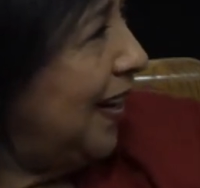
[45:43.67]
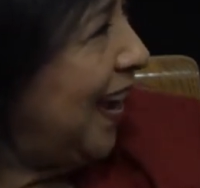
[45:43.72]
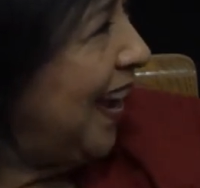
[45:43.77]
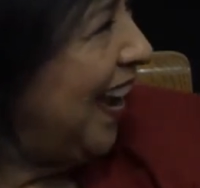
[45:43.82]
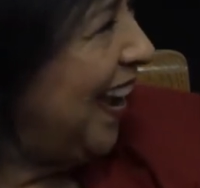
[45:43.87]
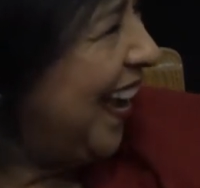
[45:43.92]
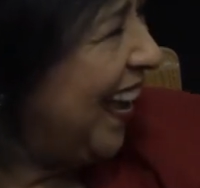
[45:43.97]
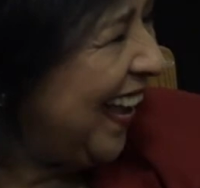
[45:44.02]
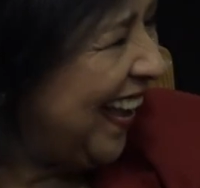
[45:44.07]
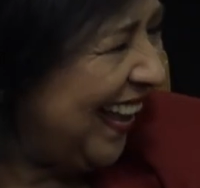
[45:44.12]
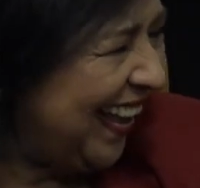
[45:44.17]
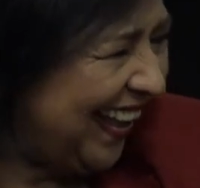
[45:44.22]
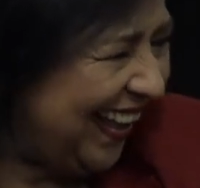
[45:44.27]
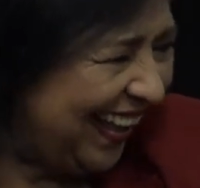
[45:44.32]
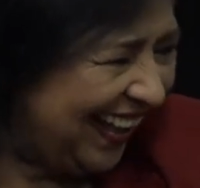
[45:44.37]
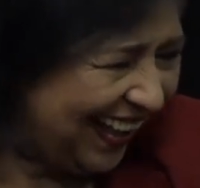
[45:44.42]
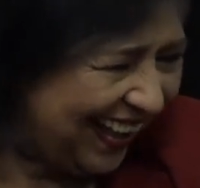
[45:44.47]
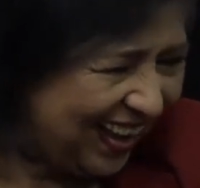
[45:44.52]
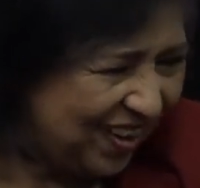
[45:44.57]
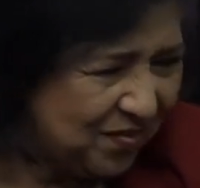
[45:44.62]

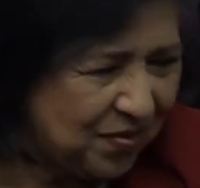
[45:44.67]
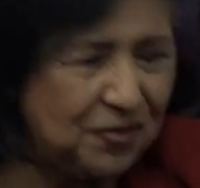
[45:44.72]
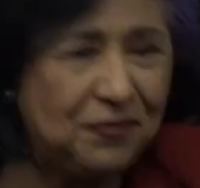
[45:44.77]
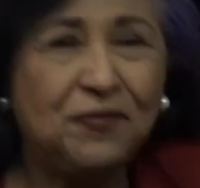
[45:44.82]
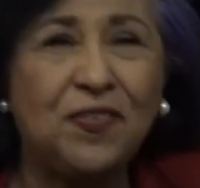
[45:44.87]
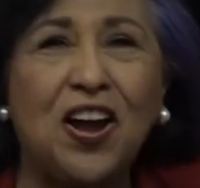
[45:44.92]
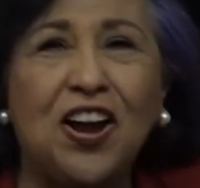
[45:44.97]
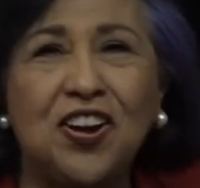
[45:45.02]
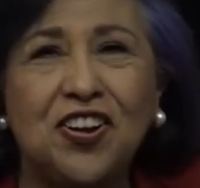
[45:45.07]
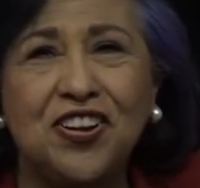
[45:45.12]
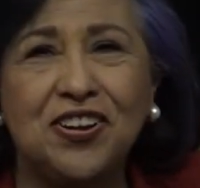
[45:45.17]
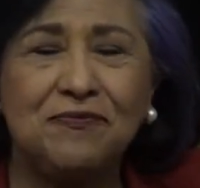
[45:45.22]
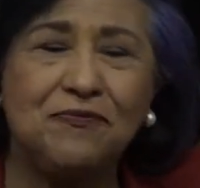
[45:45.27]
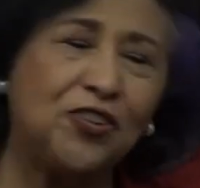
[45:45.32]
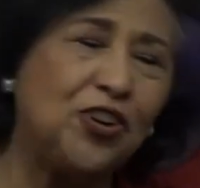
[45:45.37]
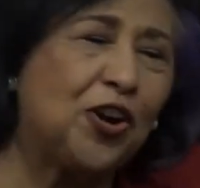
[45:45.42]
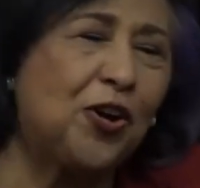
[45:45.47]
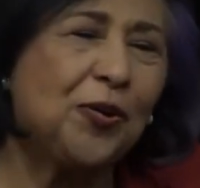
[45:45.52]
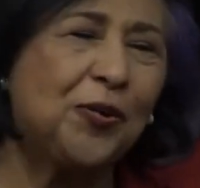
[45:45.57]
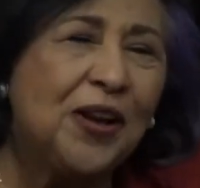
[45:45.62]
we fired him for
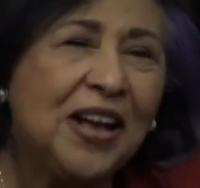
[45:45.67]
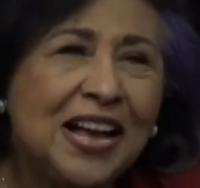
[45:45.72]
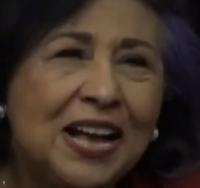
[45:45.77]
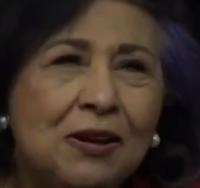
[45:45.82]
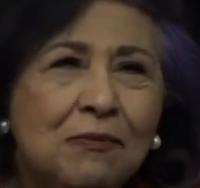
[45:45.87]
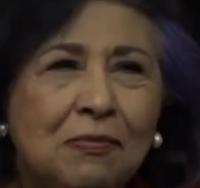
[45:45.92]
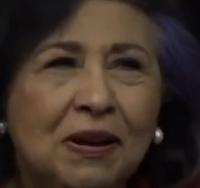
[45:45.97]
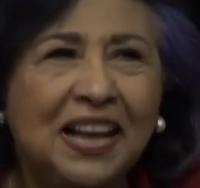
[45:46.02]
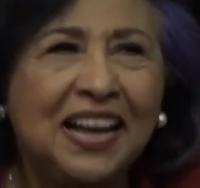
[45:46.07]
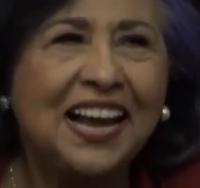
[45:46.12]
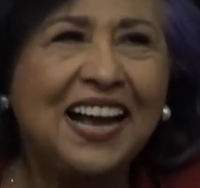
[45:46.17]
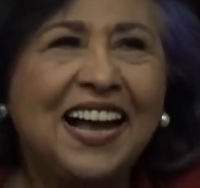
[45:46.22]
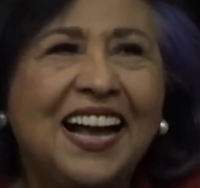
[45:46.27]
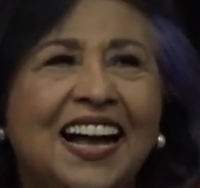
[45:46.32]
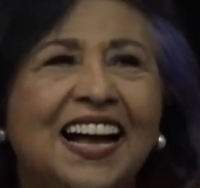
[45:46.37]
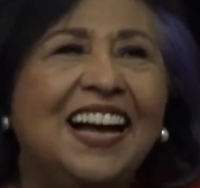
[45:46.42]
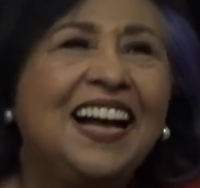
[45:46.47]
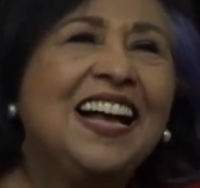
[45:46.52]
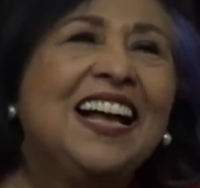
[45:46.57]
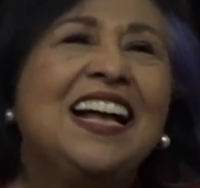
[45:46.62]
no. But
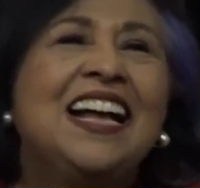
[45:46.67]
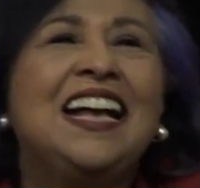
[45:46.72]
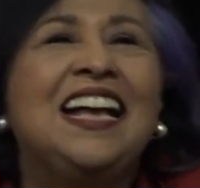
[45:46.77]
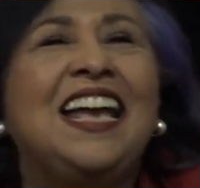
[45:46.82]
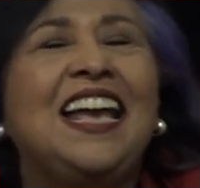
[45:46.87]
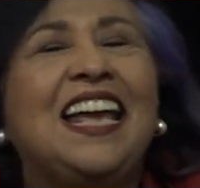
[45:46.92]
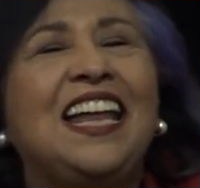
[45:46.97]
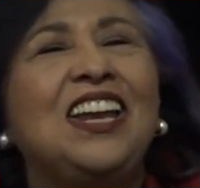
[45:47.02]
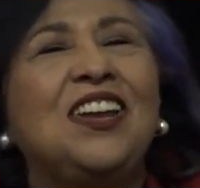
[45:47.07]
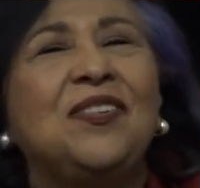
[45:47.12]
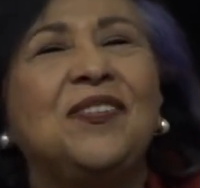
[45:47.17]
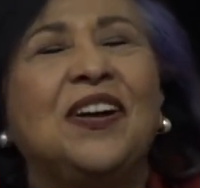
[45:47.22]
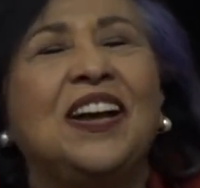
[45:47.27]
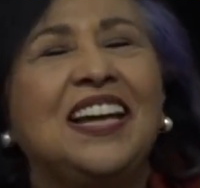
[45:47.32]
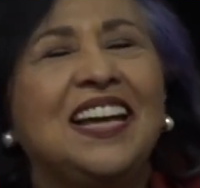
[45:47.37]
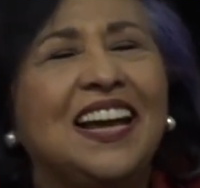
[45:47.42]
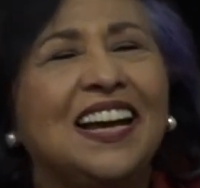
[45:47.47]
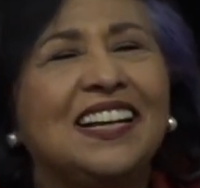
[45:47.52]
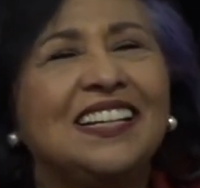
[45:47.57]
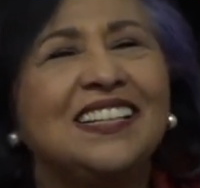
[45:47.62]
uh, anyway,
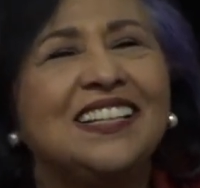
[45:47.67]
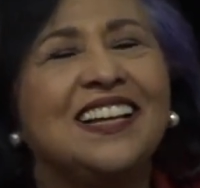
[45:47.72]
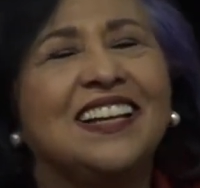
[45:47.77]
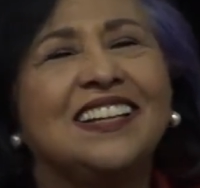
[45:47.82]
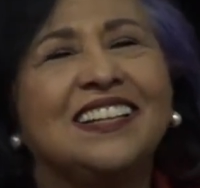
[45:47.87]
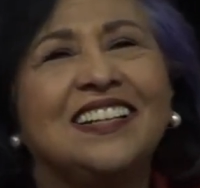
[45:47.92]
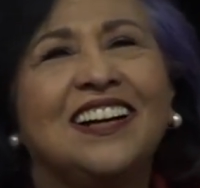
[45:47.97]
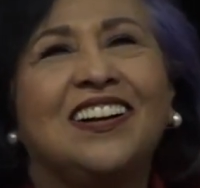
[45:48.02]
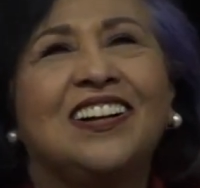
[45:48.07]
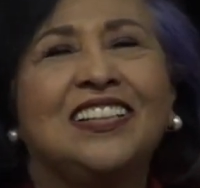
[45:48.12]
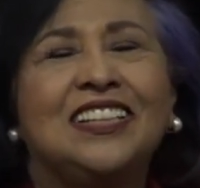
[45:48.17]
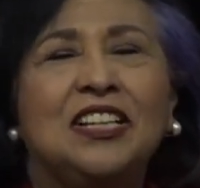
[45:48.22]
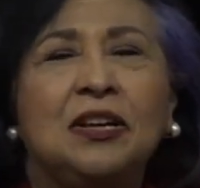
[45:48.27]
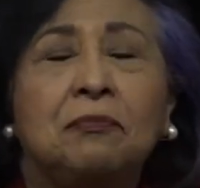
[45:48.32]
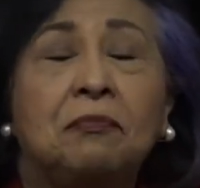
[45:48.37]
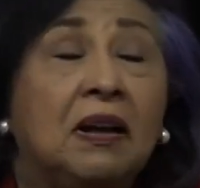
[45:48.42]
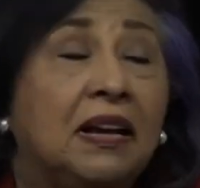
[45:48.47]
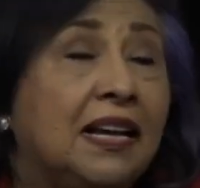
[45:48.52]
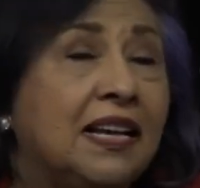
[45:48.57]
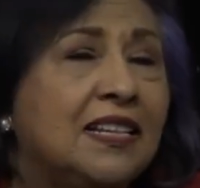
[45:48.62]
yeah, I'm not on the,
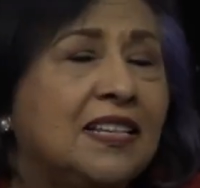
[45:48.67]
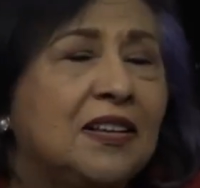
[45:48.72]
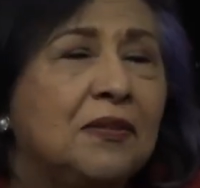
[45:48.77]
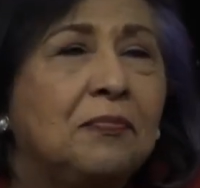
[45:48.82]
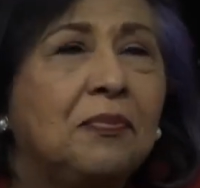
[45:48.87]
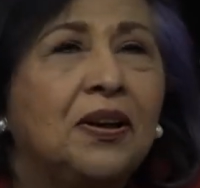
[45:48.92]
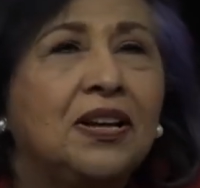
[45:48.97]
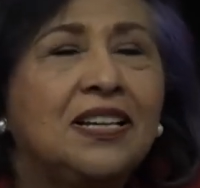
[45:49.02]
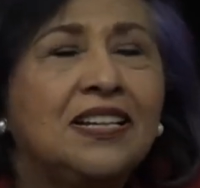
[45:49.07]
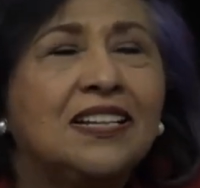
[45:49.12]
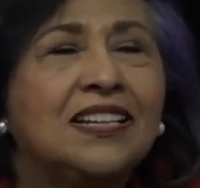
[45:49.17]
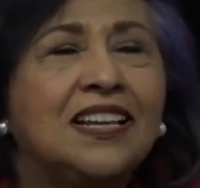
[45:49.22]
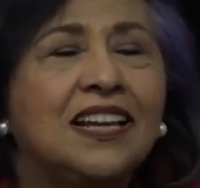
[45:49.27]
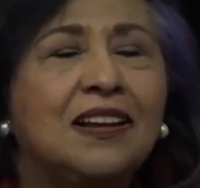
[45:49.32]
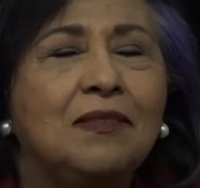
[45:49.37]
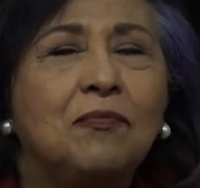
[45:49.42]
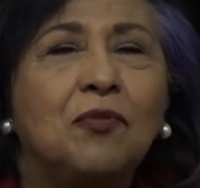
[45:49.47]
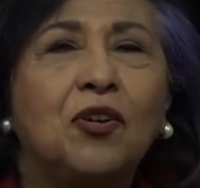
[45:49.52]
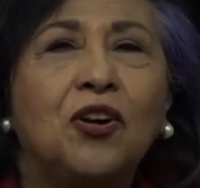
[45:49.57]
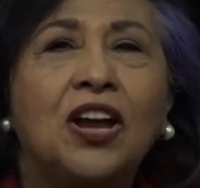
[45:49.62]
I guess, the apprentice
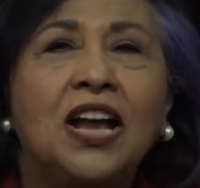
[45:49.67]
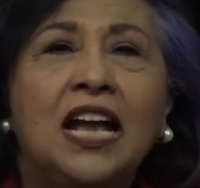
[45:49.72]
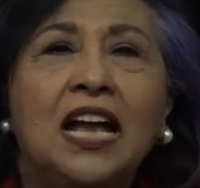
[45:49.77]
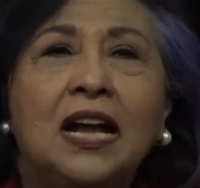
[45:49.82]
anymore.